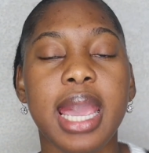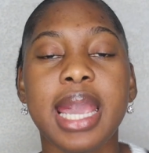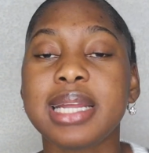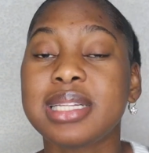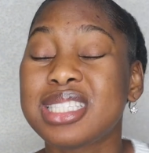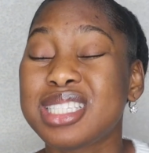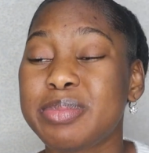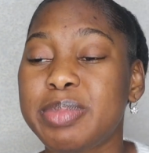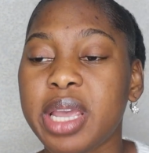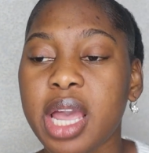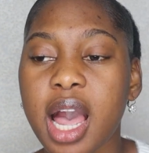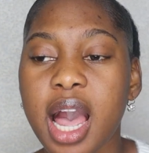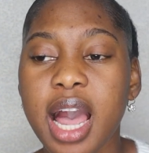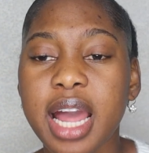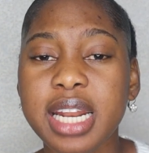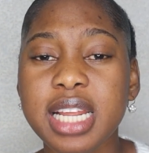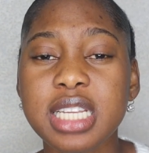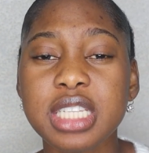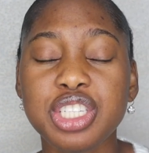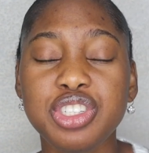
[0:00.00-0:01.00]
And to be
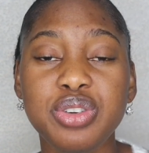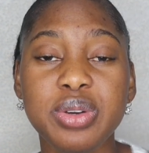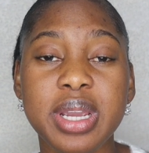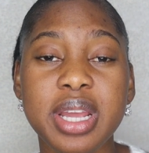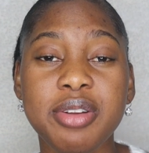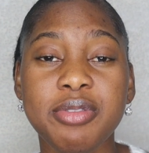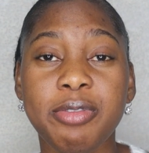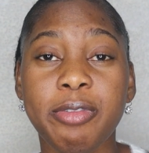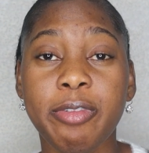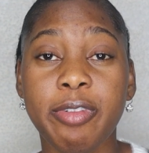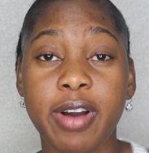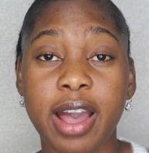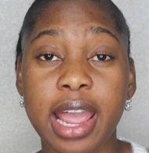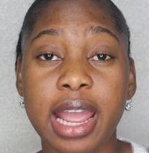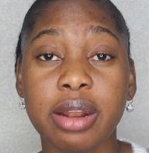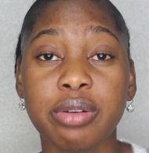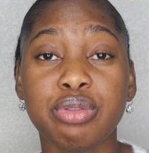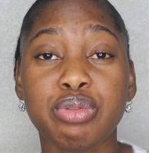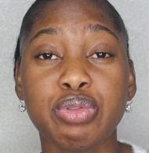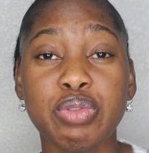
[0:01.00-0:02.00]
honest, you can
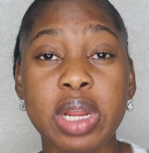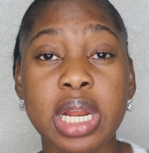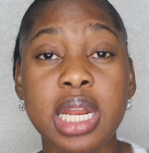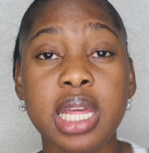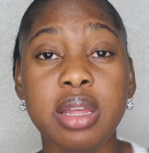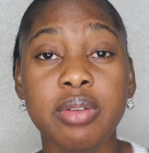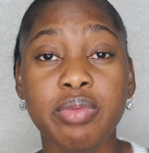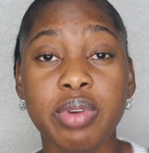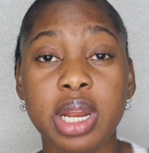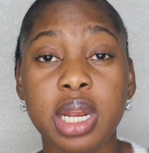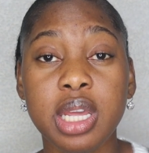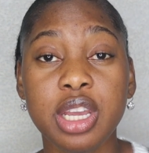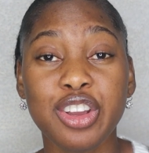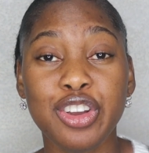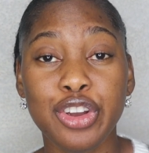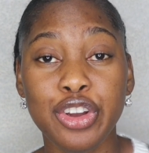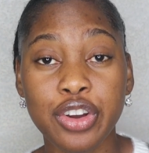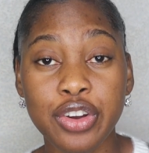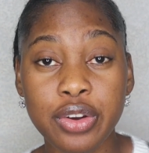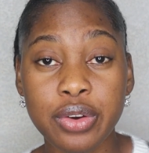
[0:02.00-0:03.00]
find really, really
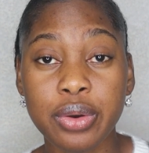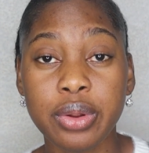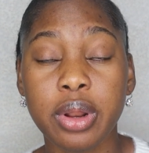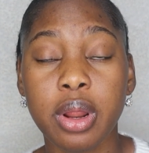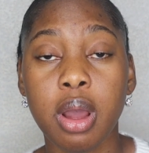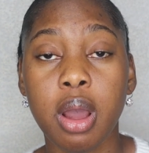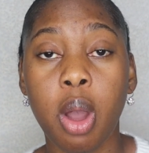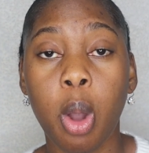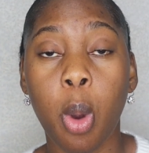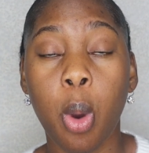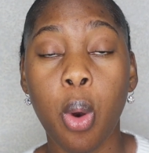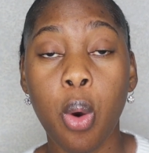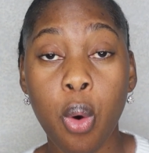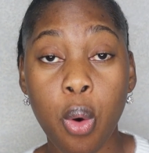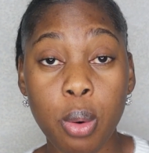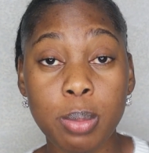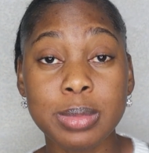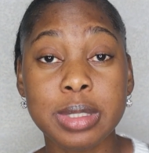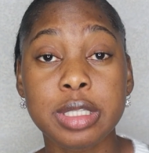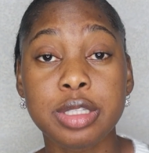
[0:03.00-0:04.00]
good
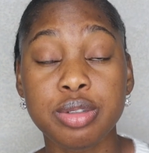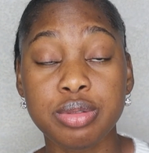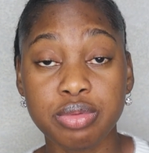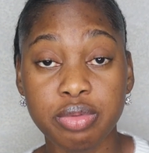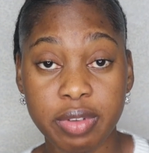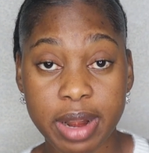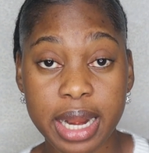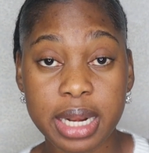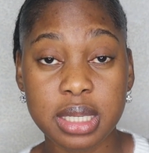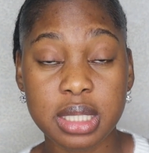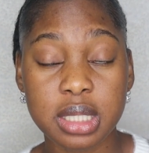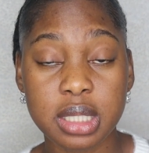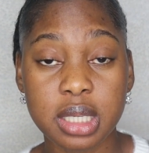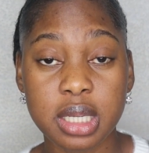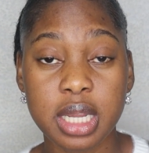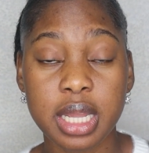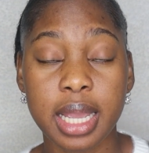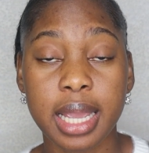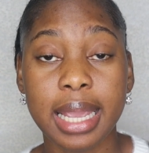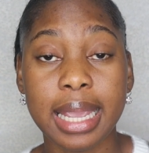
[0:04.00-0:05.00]
homes to rent
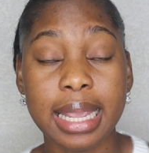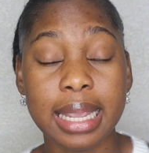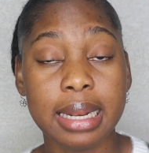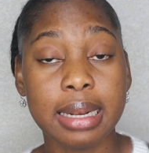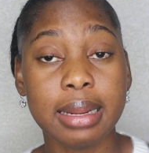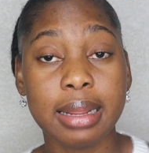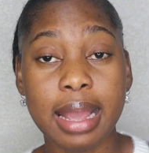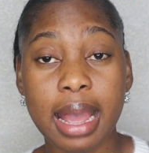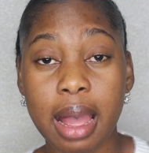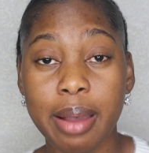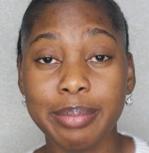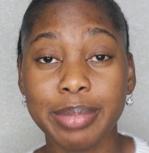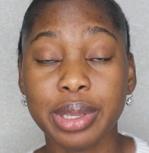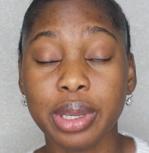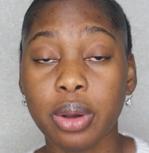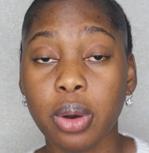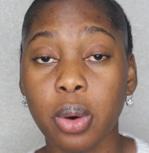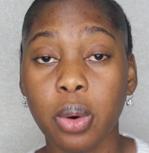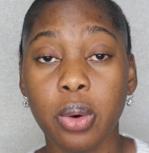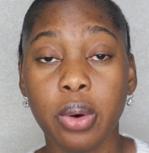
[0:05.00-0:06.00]
in
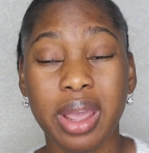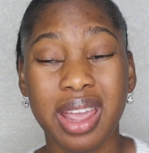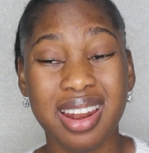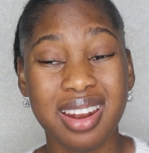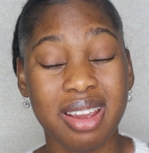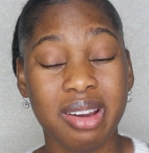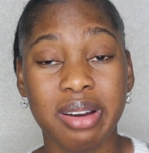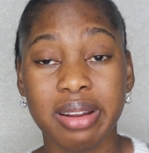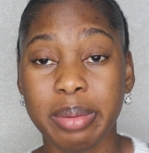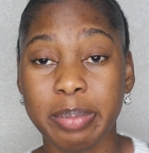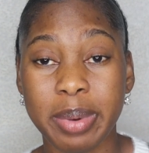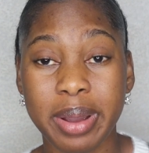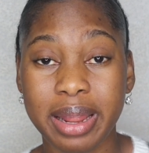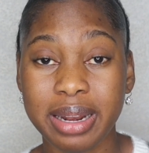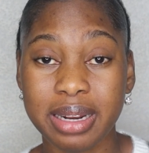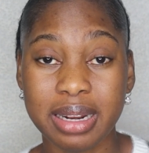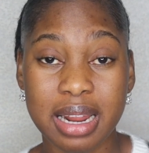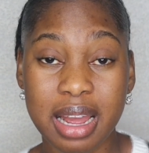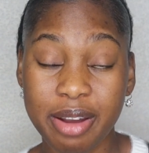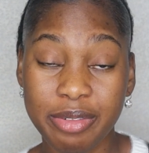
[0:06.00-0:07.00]
Gambia or any other
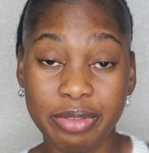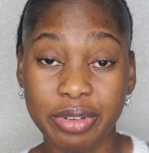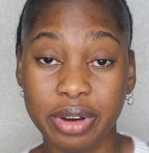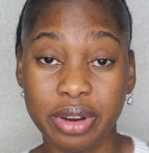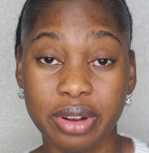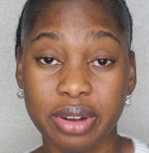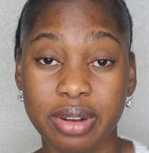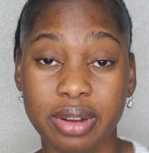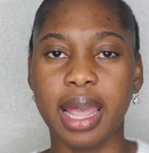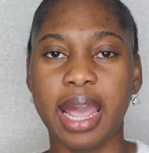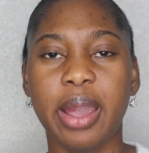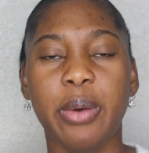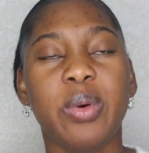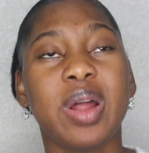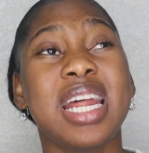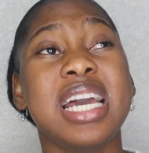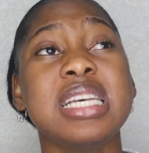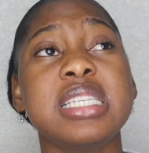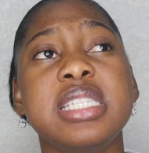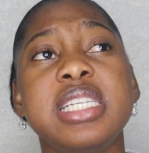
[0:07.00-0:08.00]
part in Africa. And
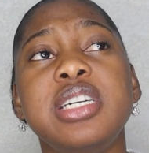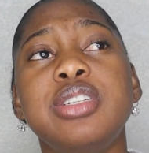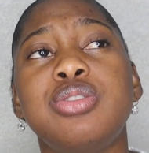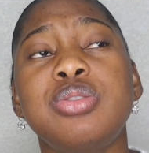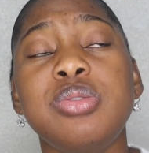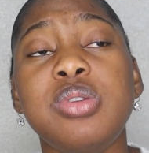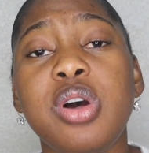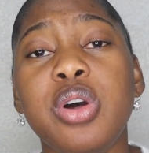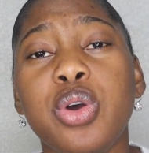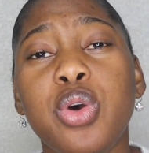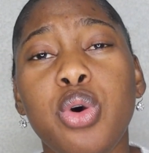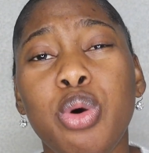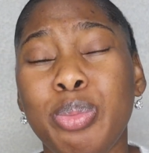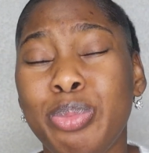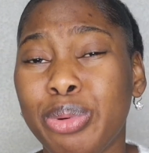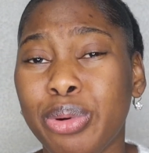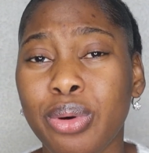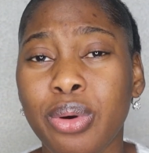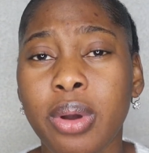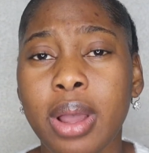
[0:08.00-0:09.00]
when I say do not go
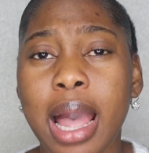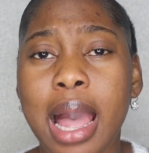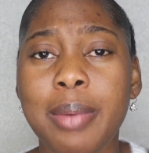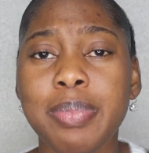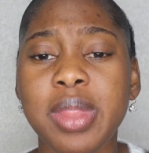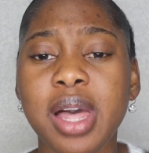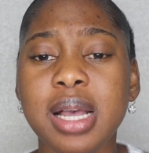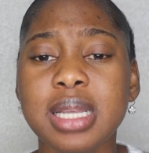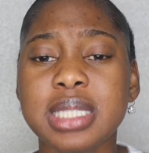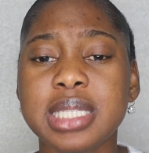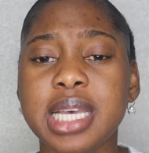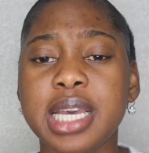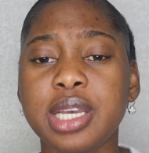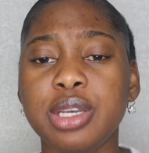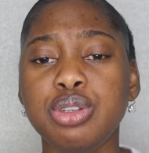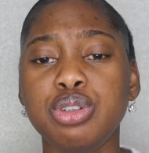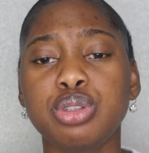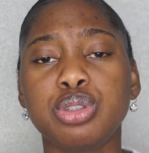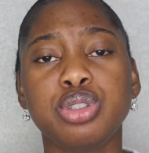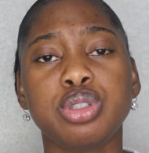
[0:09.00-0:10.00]
broke, I'm not
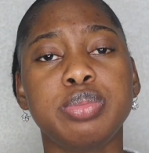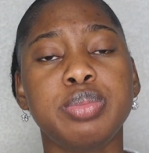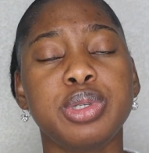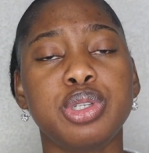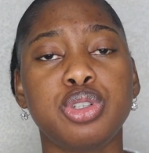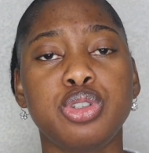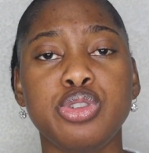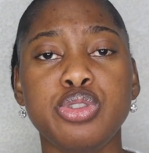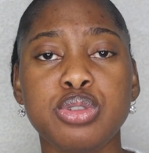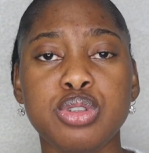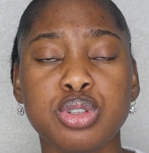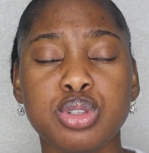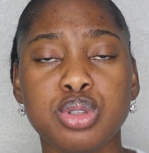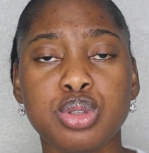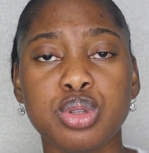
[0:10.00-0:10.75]
saying you should be super